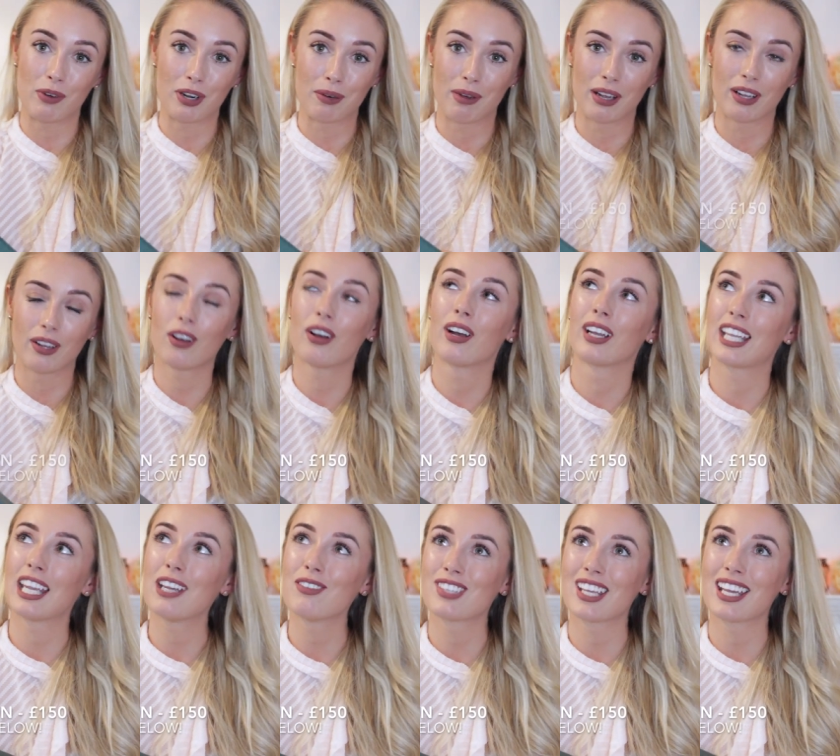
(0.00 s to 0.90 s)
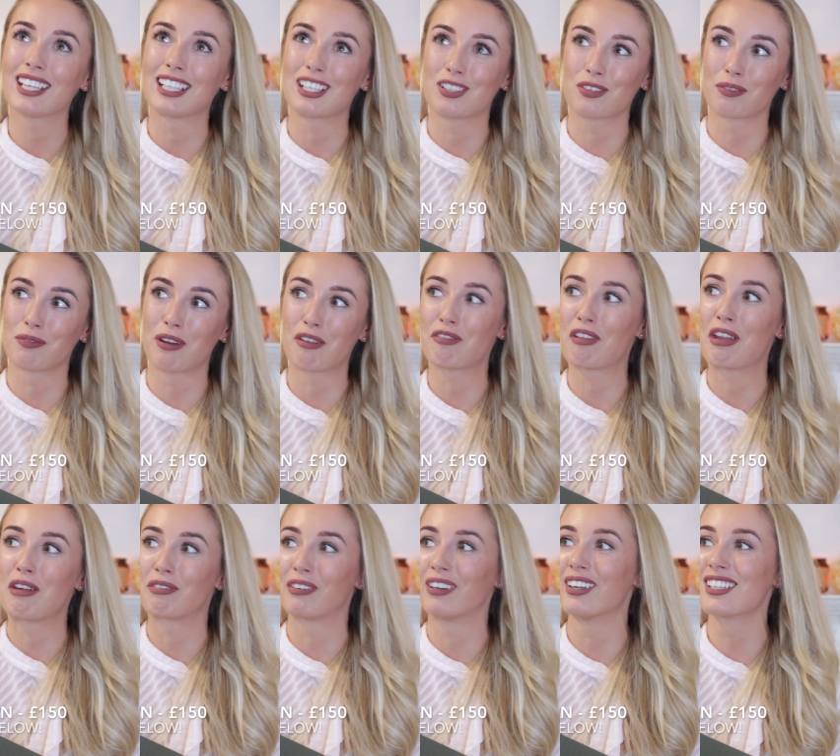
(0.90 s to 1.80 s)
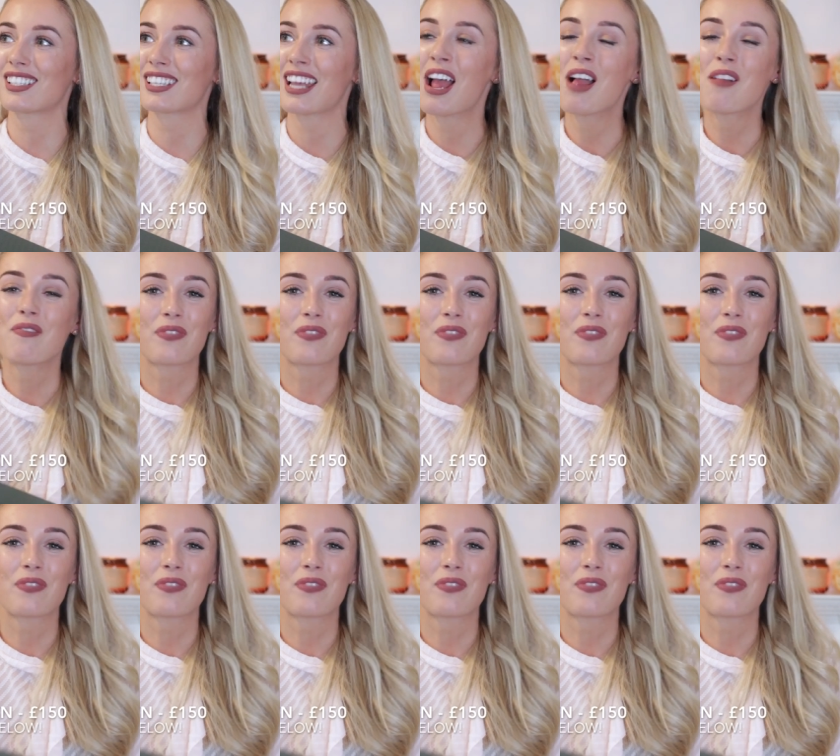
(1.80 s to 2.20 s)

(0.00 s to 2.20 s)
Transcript: one of my, oh, I keep saying it's one of my favourites.